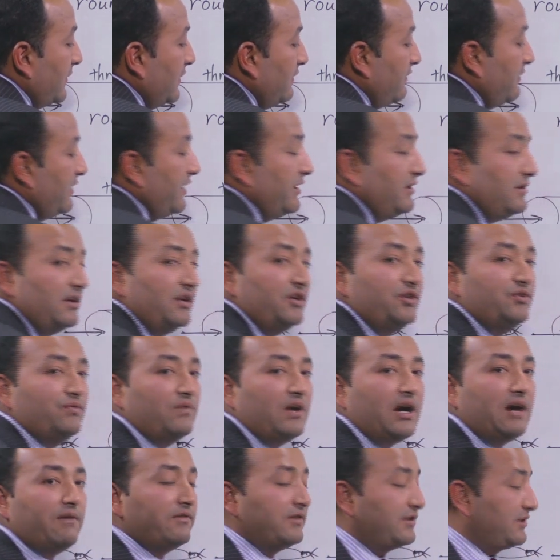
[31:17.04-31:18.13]
Right? 2
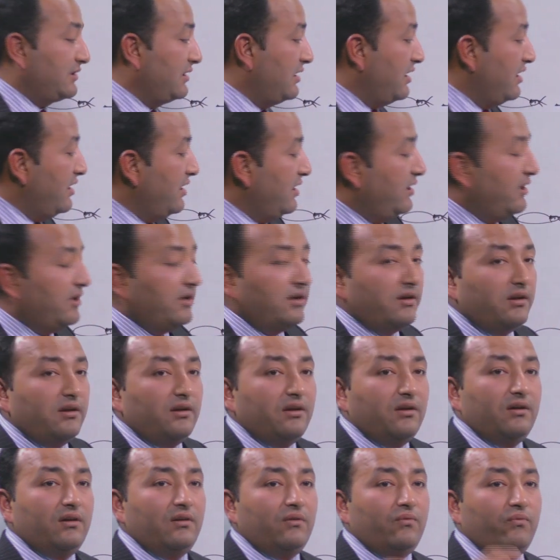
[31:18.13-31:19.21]
hours.
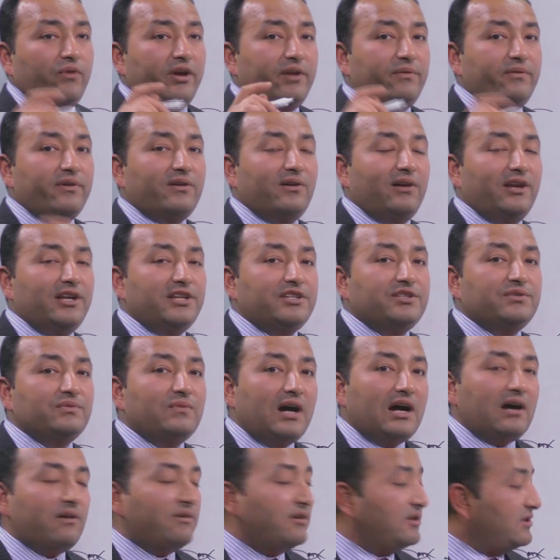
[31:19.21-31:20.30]
When we call it 2
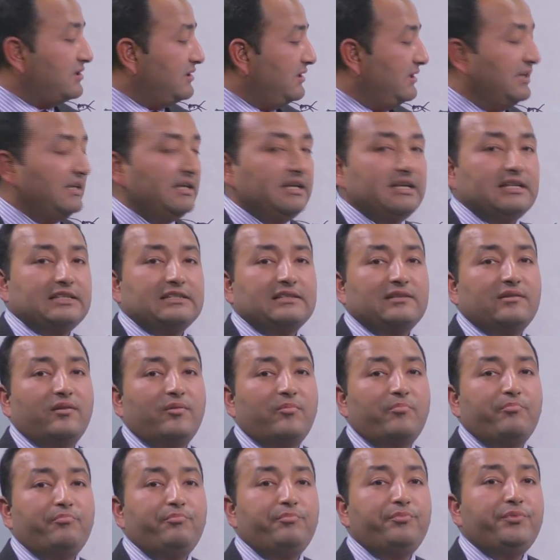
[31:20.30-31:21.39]
hours, it's
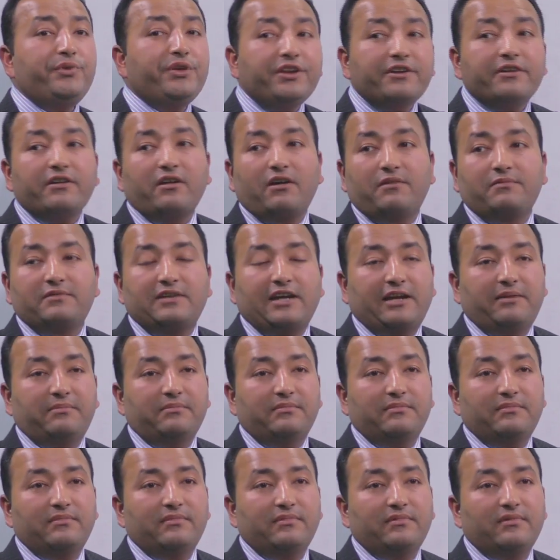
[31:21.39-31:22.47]
period of time
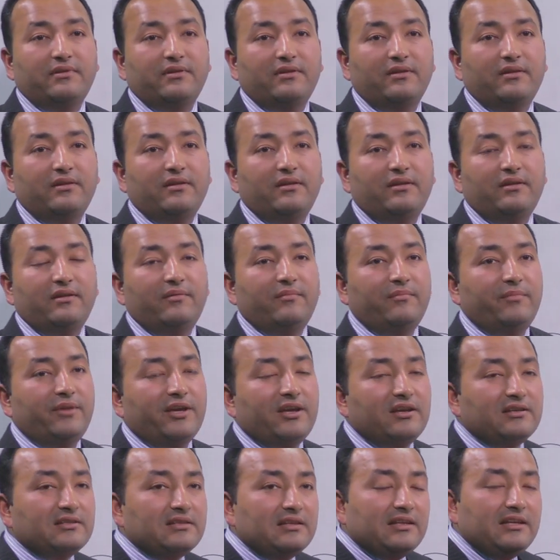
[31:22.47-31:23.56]

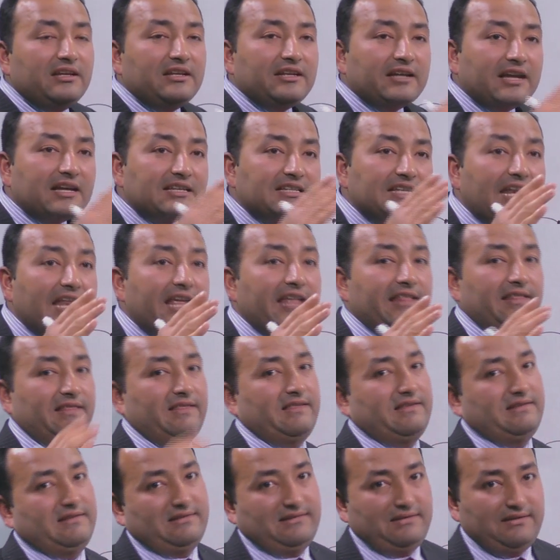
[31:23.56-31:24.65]
because it has length.